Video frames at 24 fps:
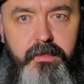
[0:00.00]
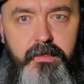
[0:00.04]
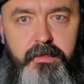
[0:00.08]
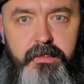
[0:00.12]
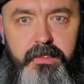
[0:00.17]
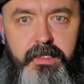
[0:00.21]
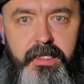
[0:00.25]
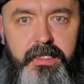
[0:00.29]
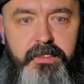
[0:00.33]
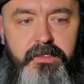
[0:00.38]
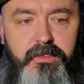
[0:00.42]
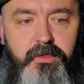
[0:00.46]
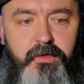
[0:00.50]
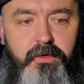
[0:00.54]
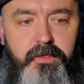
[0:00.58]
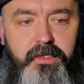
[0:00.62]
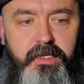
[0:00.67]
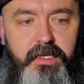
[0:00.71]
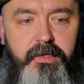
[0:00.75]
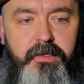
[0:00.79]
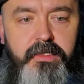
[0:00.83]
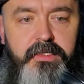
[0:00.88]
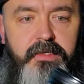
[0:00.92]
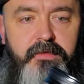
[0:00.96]
lens hood on
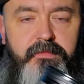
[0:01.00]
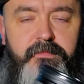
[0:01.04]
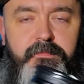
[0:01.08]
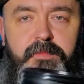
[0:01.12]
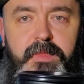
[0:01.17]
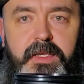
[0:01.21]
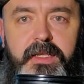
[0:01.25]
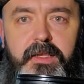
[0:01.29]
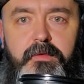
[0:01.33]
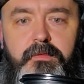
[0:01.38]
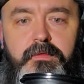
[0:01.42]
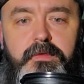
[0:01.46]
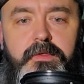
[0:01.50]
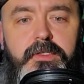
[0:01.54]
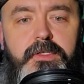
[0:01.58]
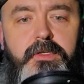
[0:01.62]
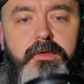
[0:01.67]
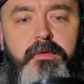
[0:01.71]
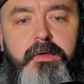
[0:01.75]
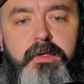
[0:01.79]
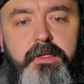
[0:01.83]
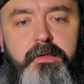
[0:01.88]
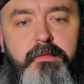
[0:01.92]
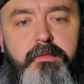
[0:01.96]
there because I've been
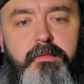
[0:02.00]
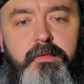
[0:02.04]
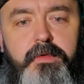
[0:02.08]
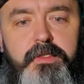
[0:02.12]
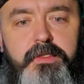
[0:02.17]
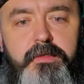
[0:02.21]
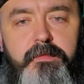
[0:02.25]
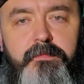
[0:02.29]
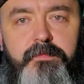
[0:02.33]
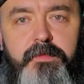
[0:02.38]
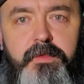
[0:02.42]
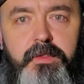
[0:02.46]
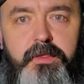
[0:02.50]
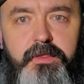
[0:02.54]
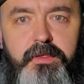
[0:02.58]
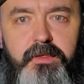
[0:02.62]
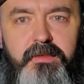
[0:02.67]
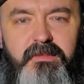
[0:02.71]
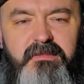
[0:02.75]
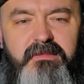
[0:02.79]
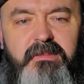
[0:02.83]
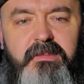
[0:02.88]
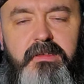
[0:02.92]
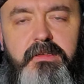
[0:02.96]
shooting with some filters on.
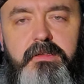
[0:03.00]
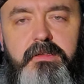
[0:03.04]
Ugh.